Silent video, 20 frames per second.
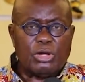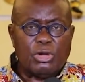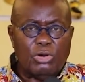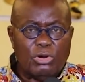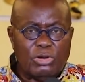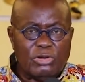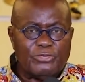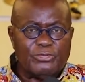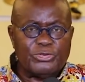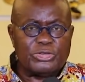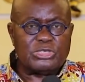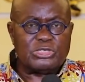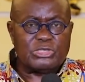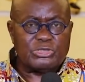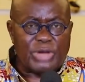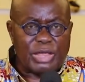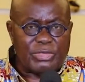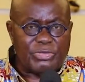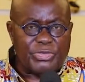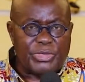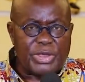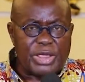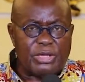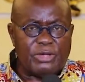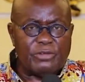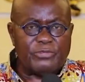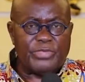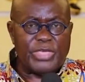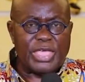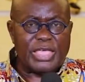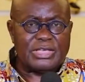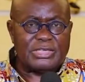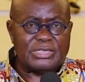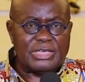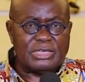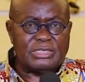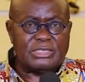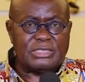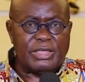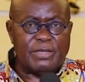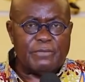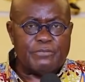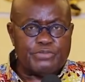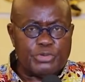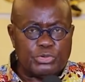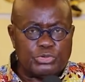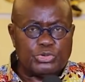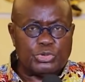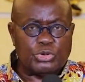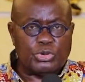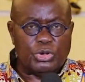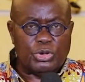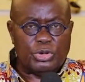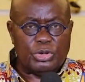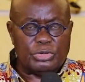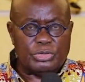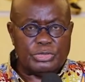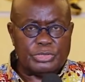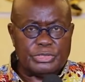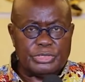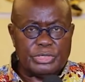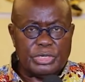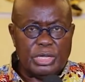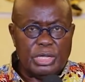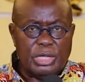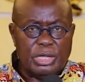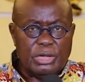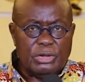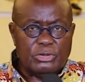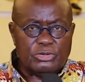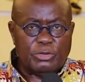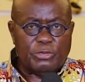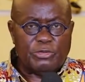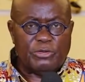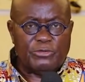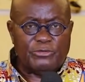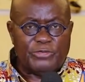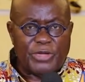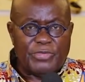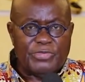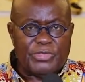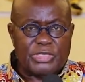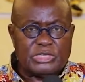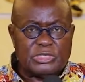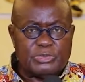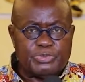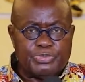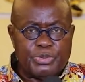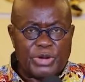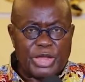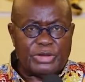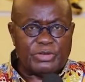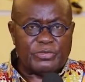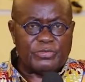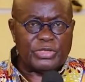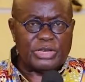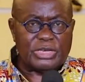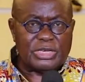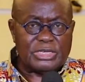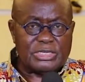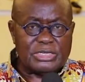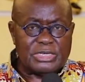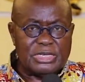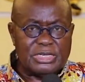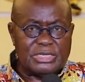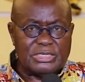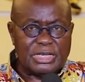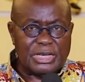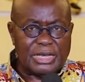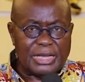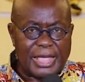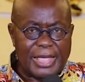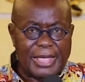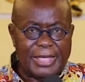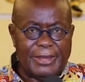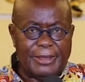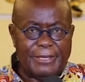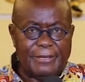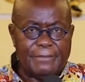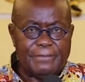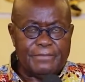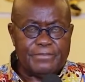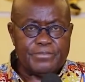call for strengthening of the existing protocols to prevent the spread of the disease in Ghana